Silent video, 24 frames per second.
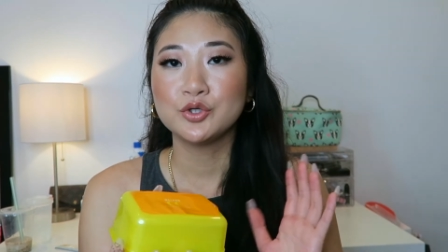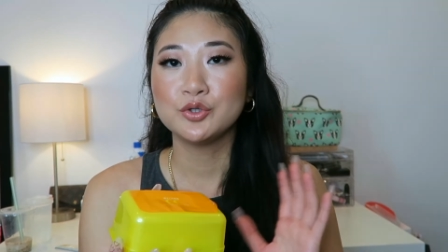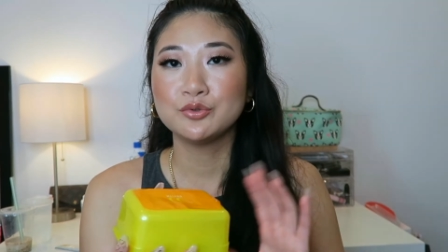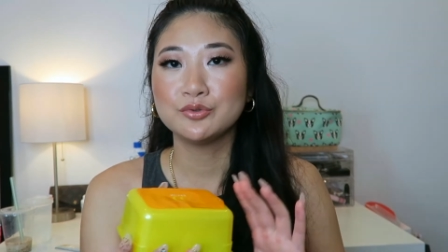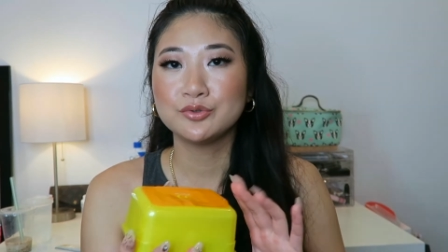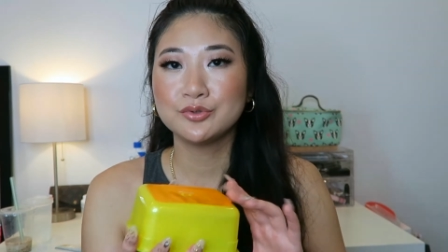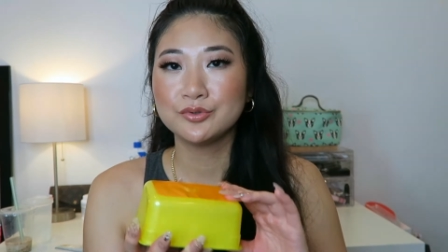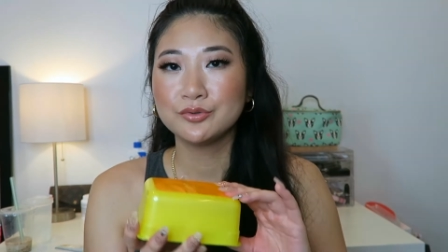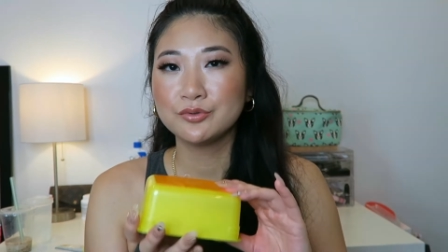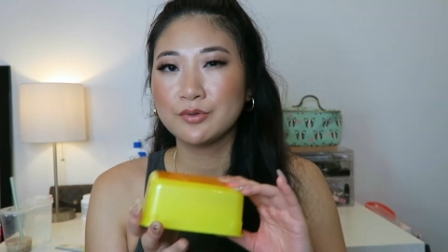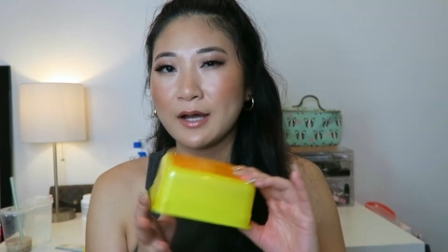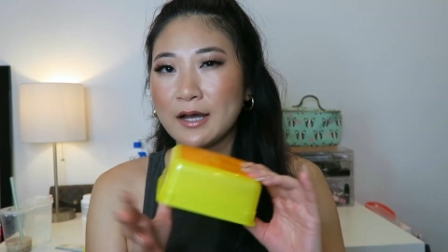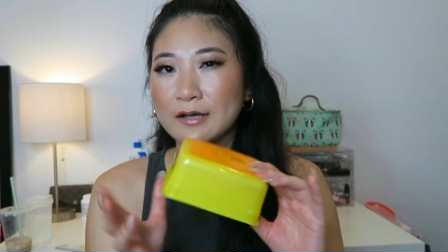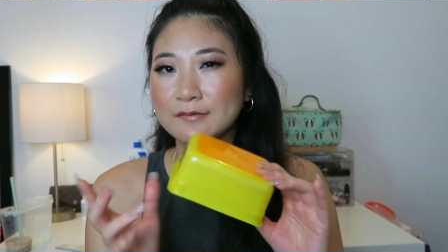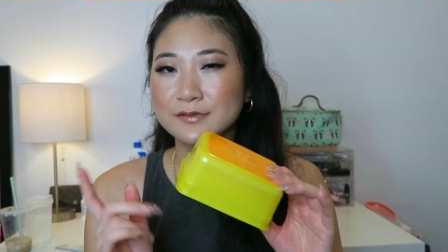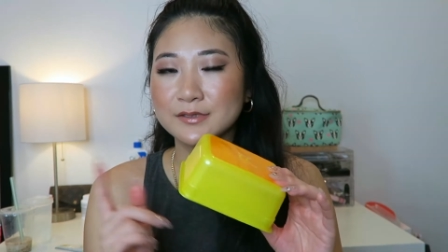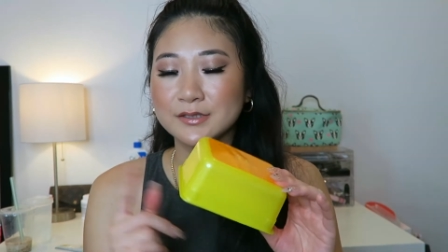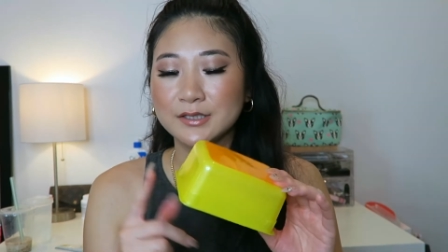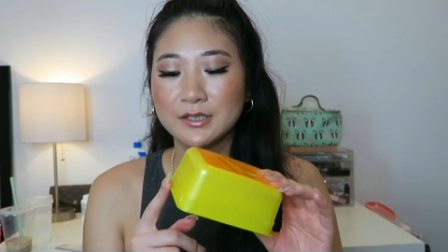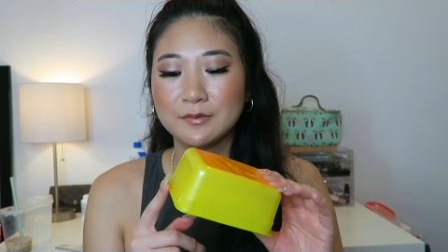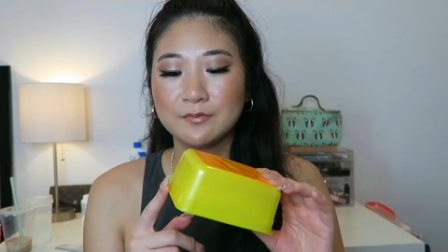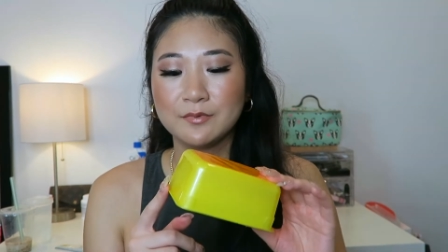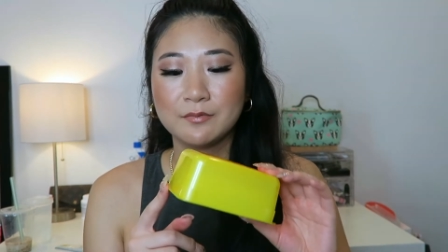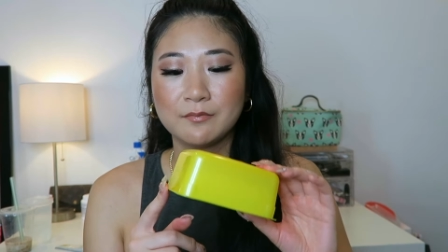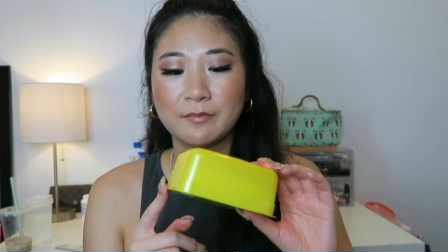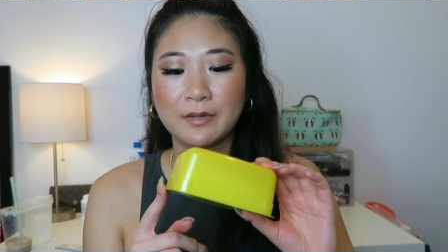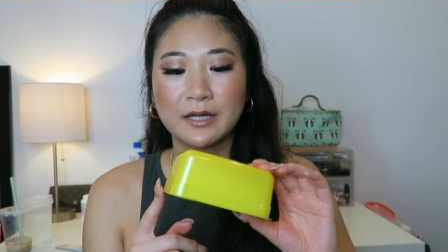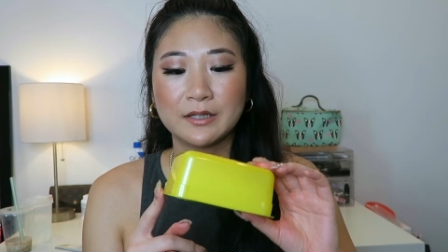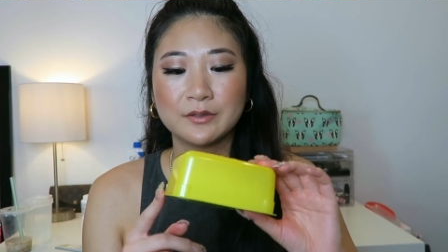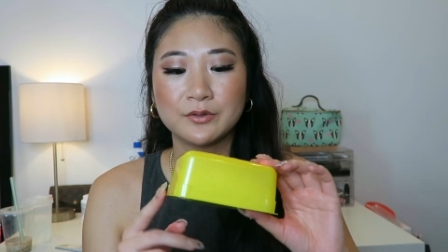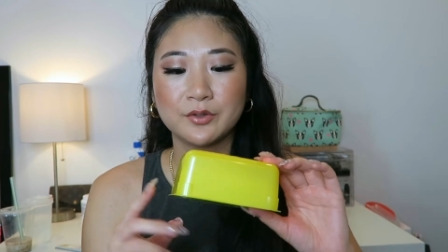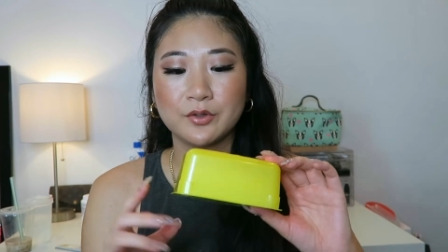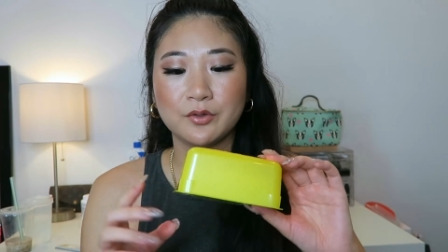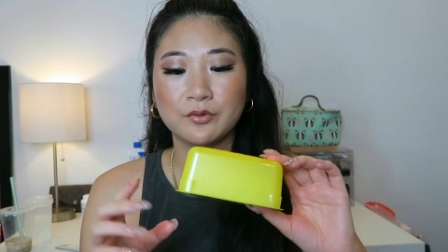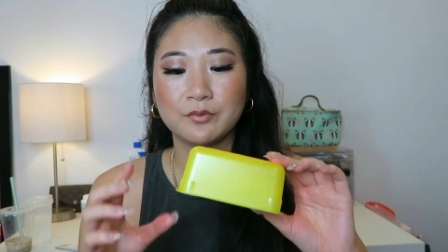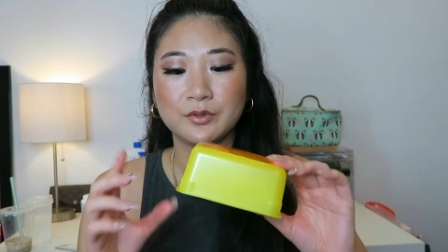You do have to keep in
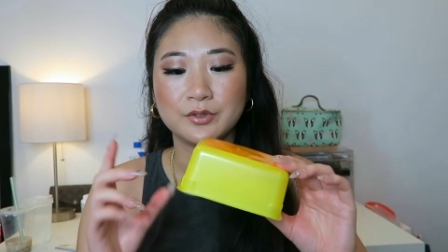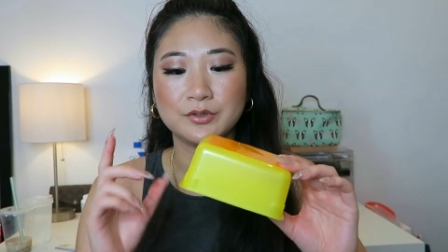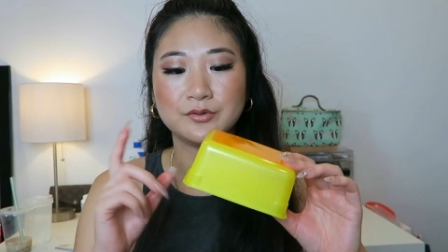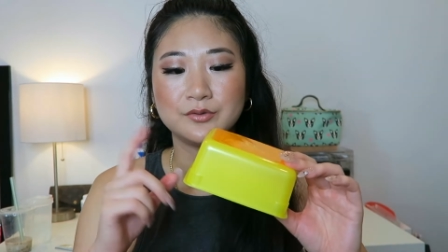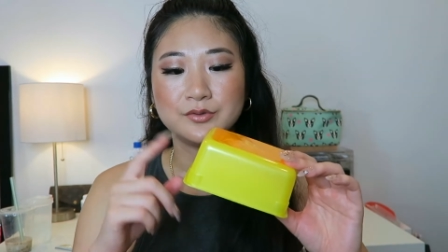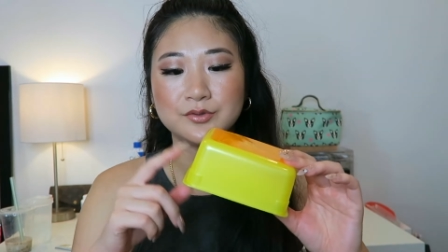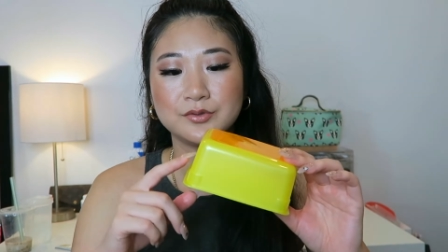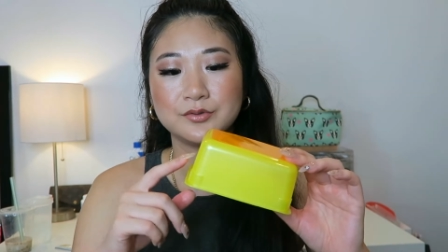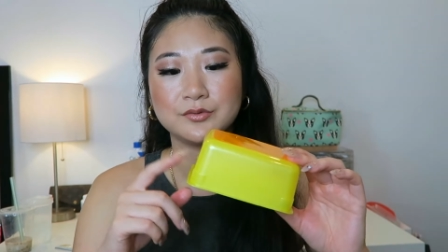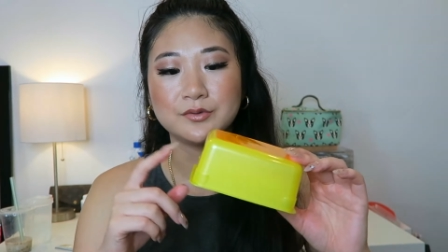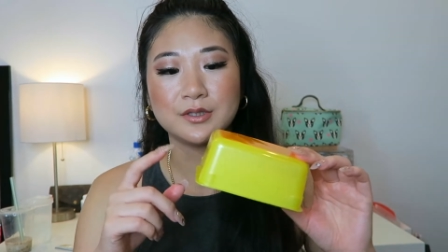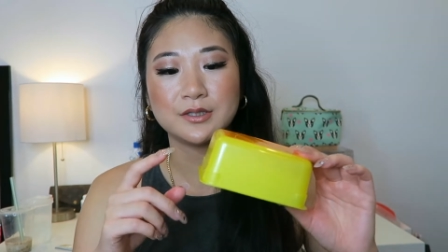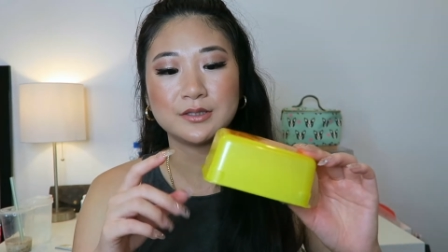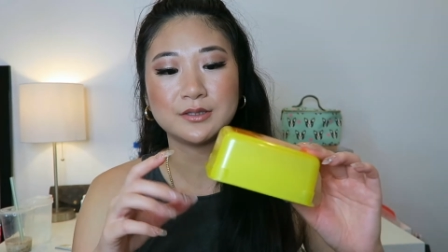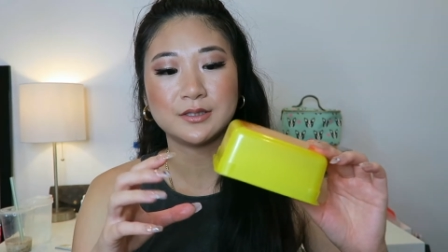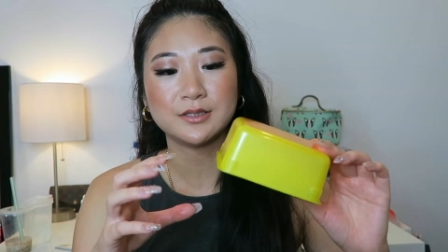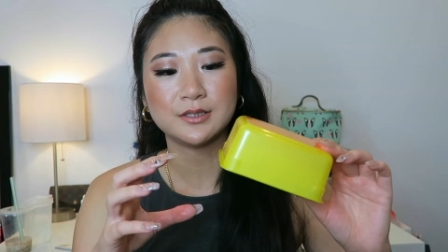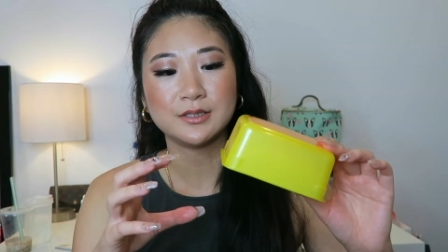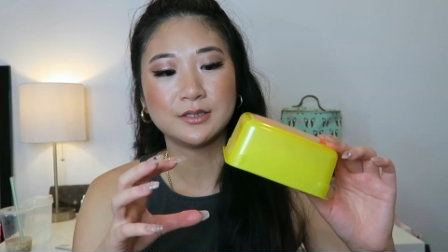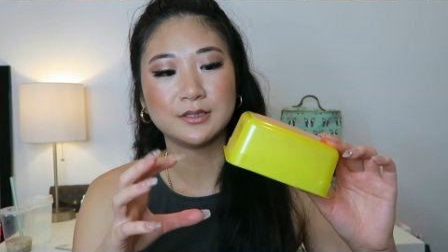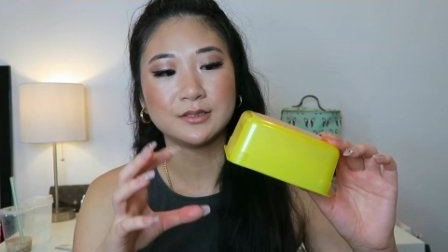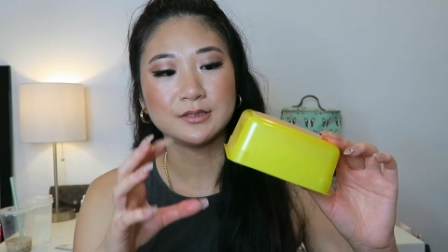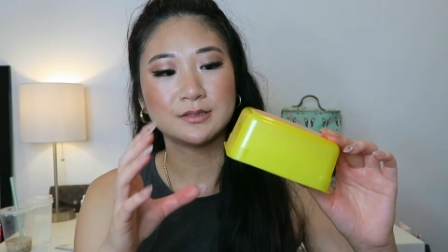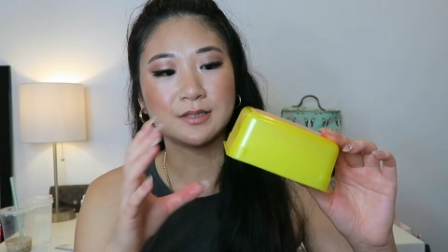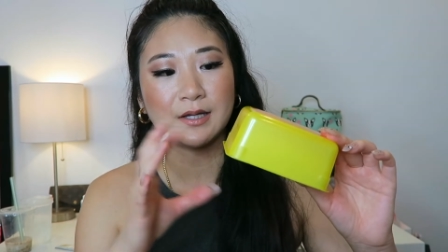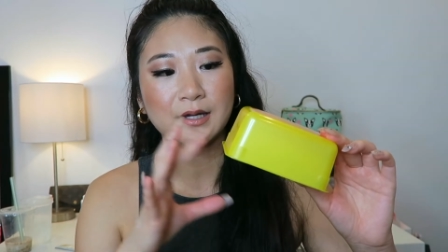mind though when you do get these